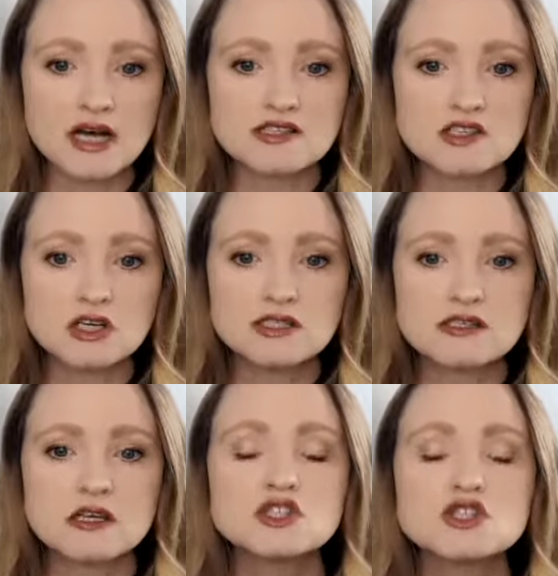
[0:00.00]

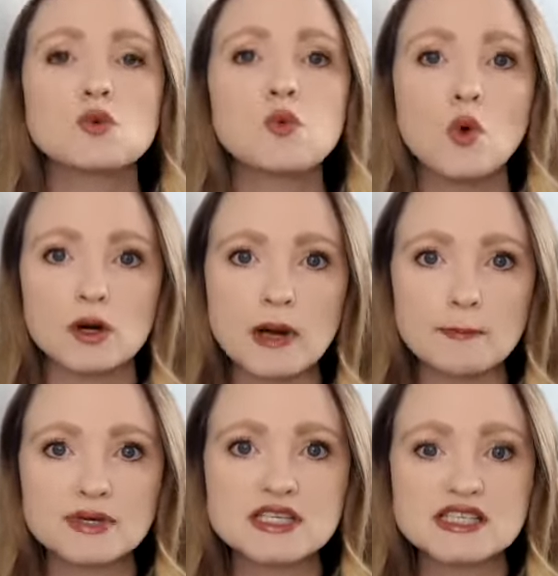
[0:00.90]
muscles, to warm
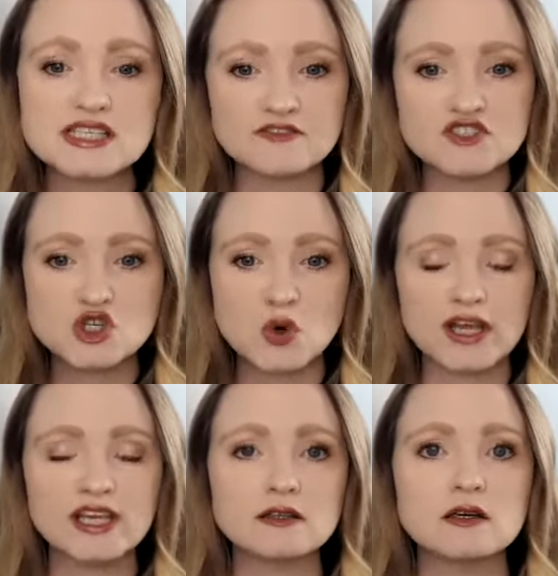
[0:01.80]
up a stiff
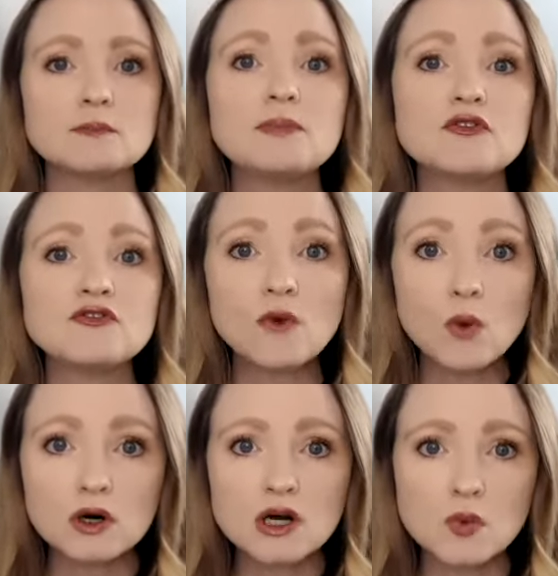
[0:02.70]
joint
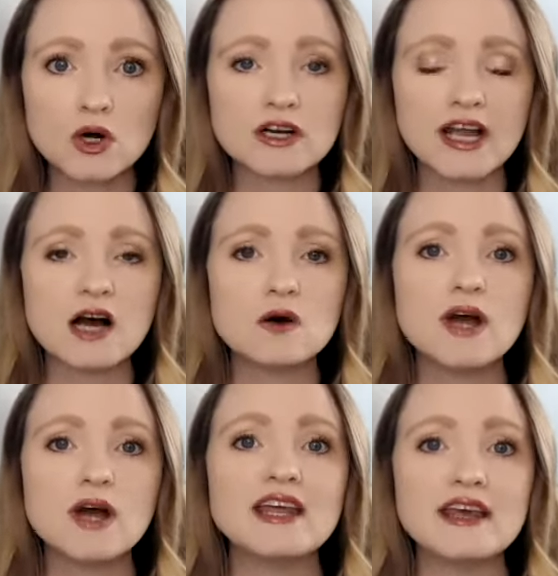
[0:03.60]
before a workout,
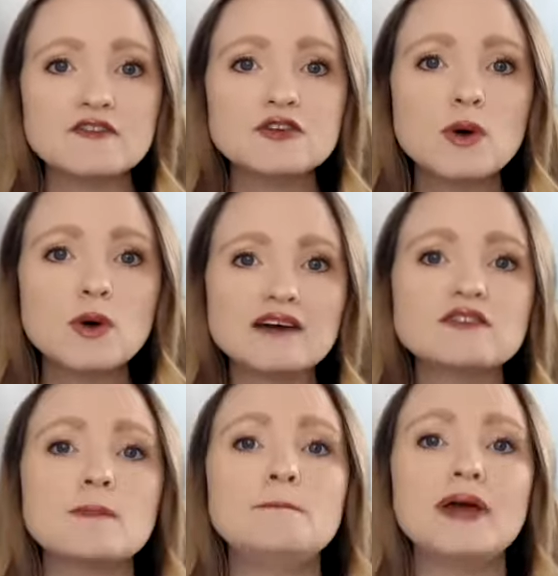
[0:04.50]
and if you have
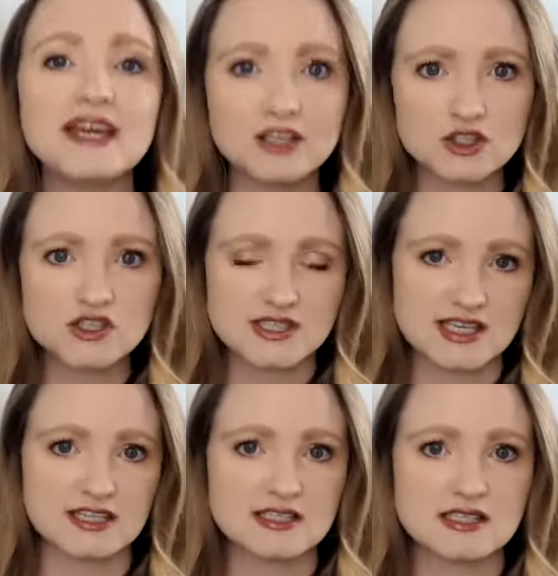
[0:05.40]
a Baker's
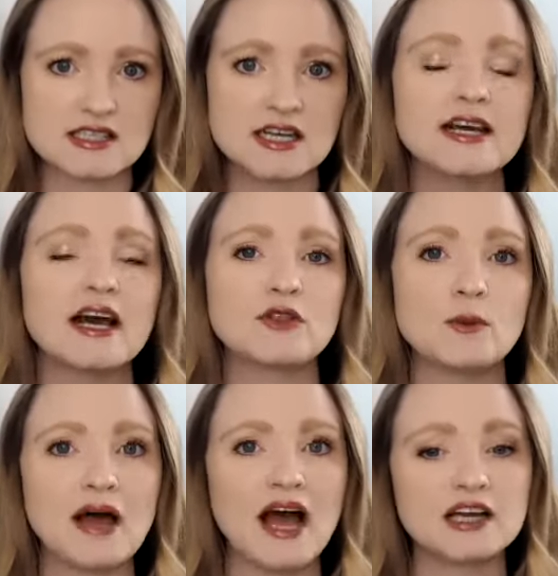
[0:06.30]
cyst at the
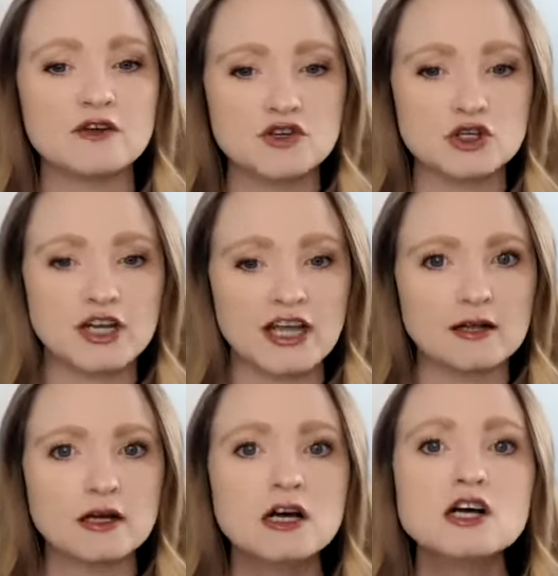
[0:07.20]
back of your
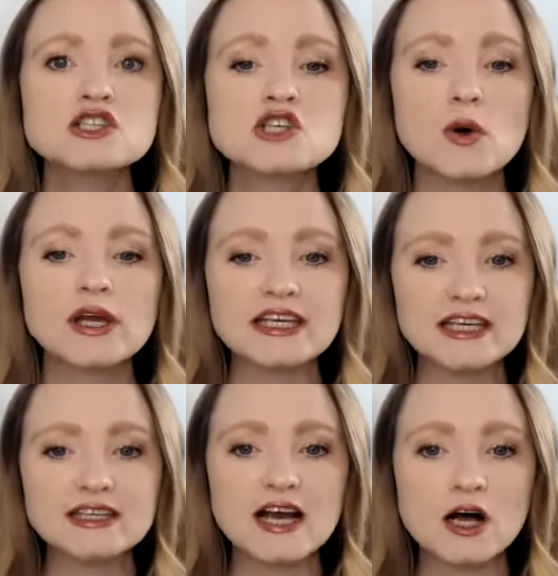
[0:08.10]
knee. So
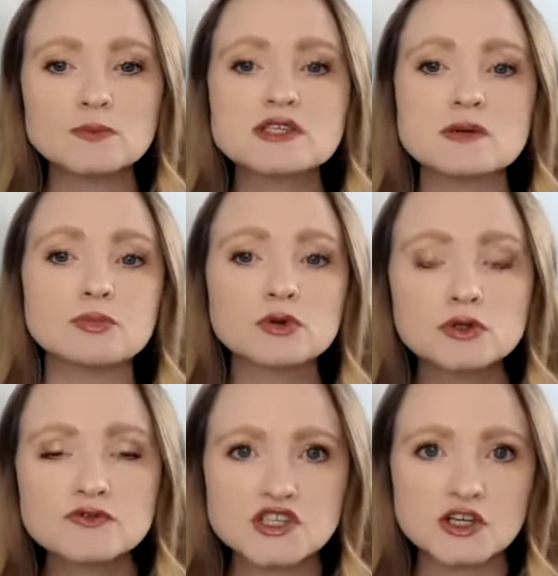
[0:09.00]
heat helps
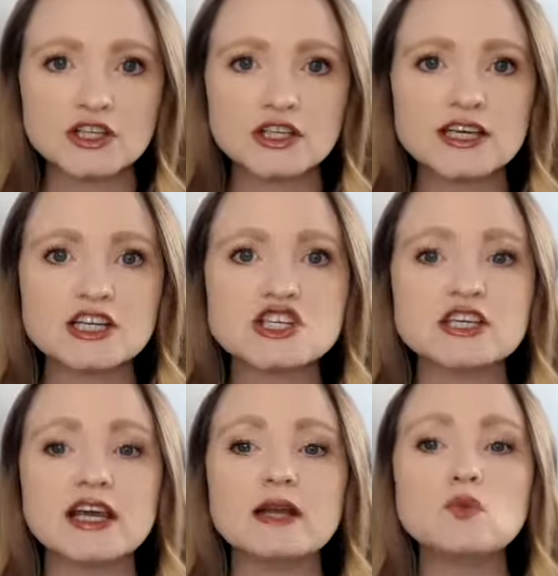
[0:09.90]
improve
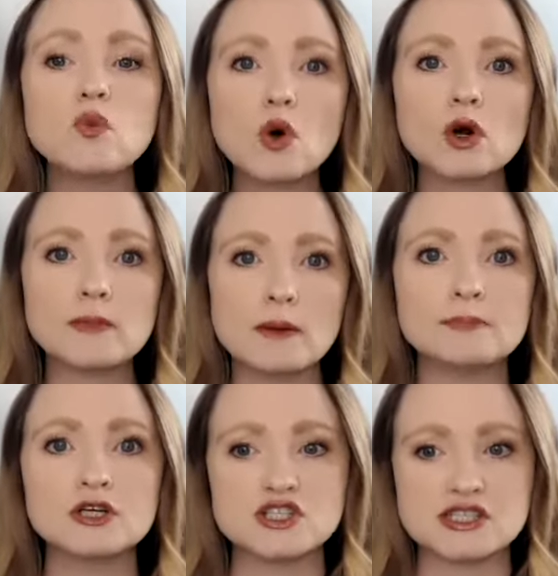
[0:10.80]
circulation and warm
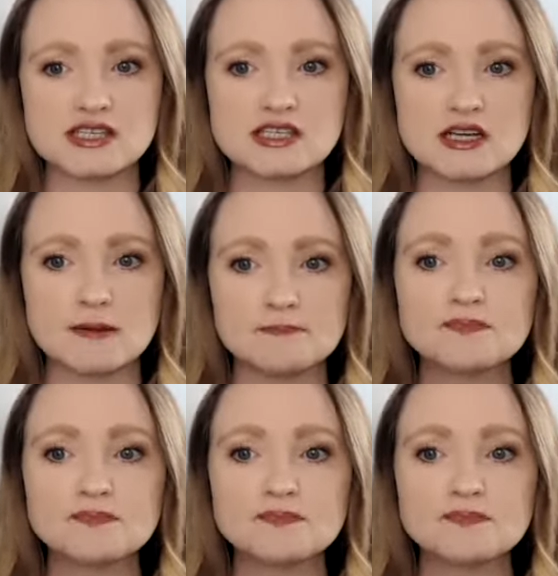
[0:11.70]
up your system.